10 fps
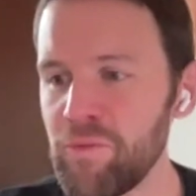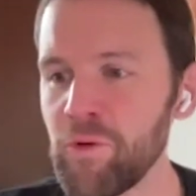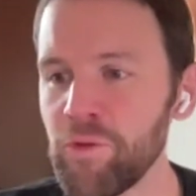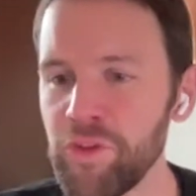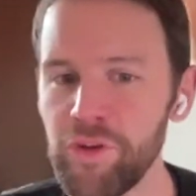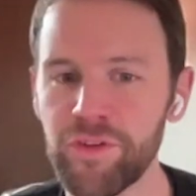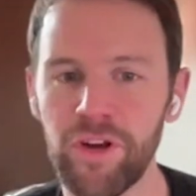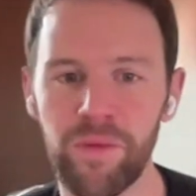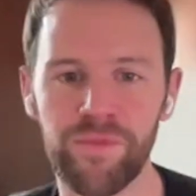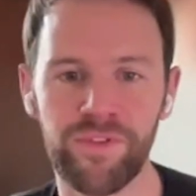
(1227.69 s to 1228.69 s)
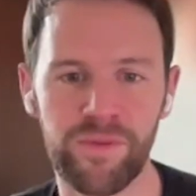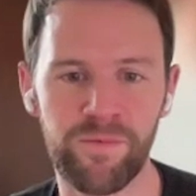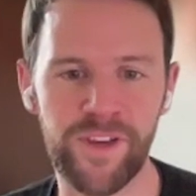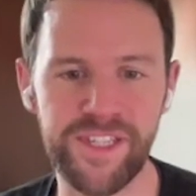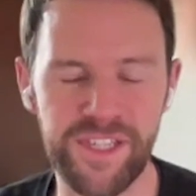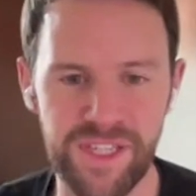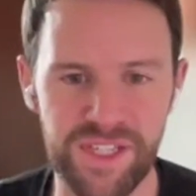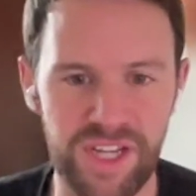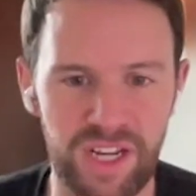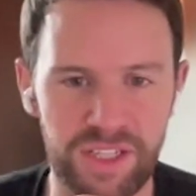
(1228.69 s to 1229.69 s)
helpful to those clubs in
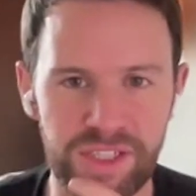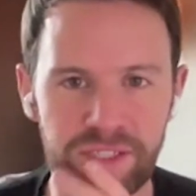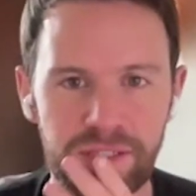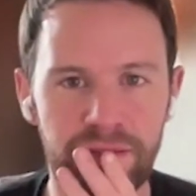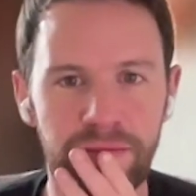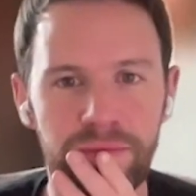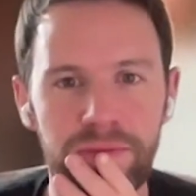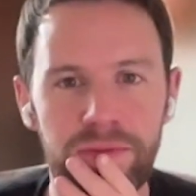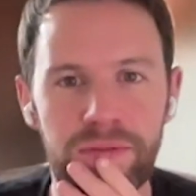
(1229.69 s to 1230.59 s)
facing these challenges?